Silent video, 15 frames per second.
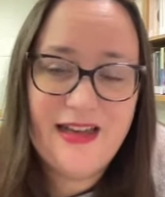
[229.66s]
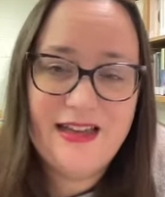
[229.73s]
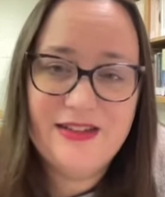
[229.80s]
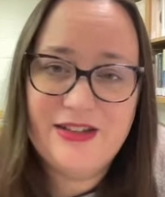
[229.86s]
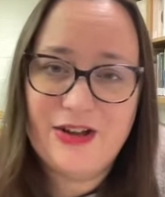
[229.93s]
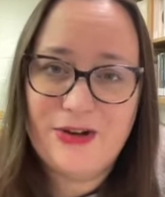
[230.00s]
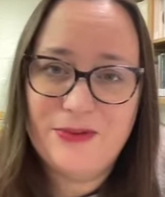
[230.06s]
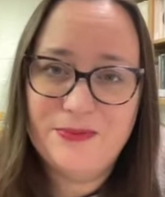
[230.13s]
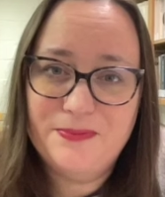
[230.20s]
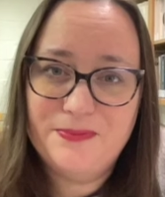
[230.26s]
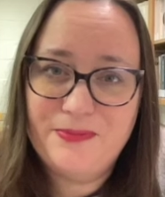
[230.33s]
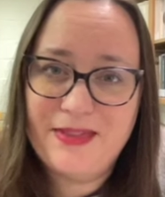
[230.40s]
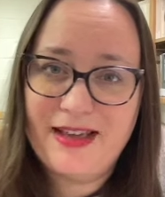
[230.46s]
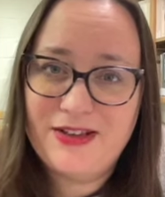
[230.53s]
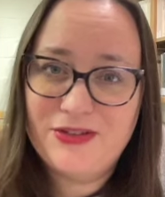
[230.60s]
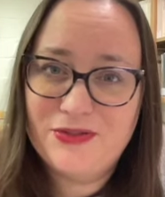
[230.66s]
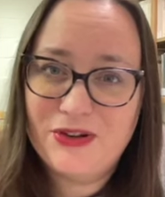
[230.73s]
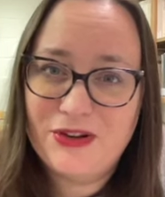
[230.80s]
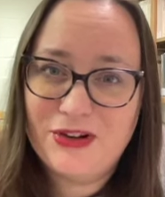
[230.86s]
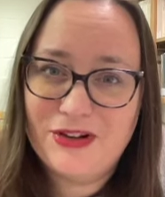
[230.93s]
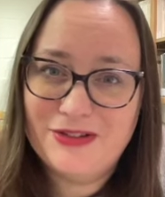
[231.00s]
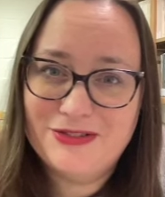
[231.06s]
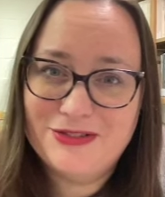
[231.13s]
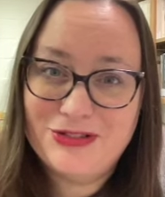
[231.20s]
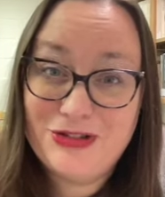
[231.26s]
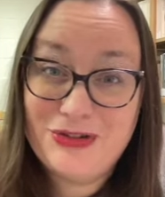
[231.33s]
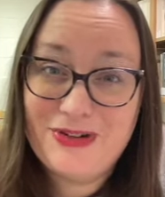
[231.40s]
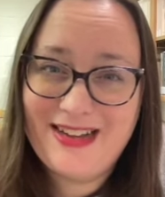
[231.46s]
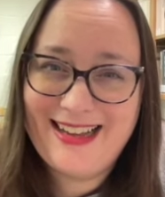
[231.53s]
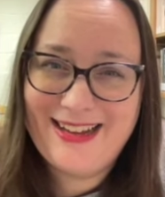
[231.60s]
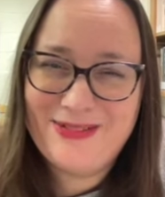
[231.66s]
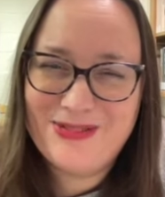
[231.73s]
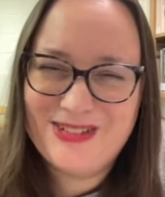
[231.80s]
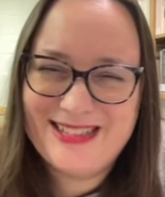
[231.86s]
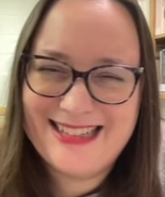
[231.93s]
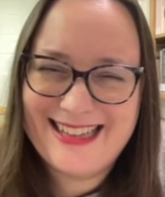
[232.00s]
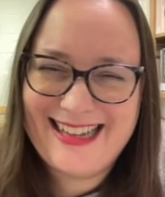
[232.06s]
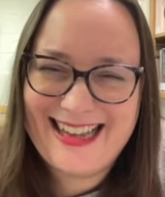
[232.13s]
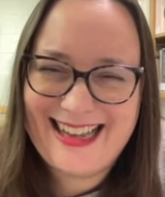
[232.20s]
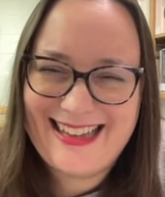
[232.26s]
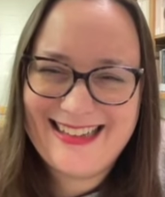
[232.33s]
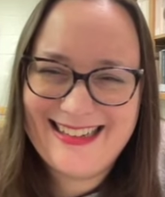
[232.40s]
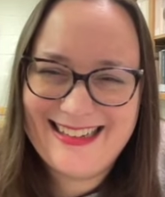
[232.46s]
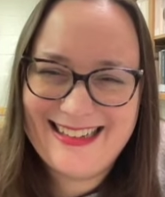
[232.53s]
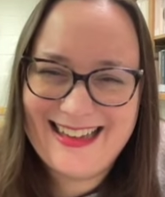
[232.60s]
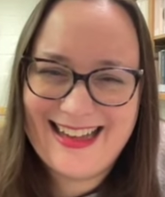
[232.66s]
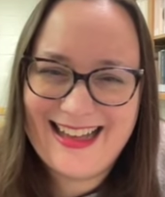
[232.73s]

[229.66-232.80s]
So, thanks for tuning in once again.